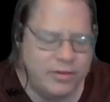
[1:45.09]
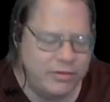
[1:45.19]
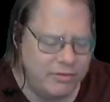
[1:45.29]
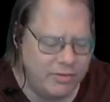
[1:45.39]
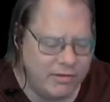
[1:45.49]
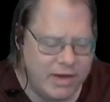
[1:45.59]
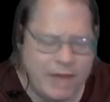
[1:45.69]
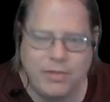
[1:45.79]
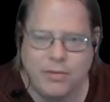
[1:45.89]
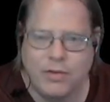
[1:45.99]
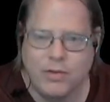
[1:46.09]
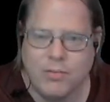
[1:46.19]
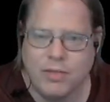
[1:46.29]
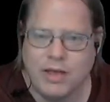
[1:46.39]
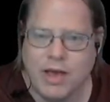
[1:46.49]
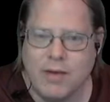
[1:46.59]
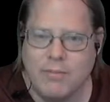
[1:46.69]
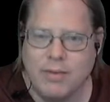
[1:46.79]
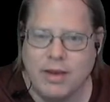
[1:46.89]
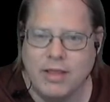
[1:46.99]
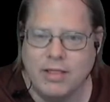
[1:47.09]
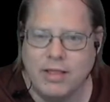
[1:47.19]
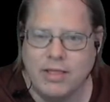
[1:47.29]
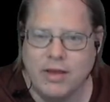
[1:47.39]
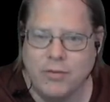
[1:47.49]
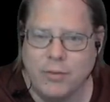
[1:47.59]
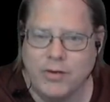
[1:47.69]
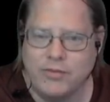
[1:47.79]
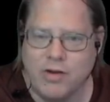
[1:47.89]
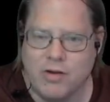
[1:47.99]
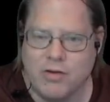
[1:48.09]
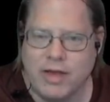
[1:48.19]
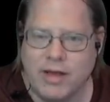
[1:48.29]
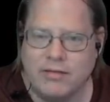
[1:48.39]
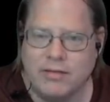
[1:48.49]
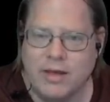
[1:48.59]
This is the type that would normally come in like the Arduino starter kit.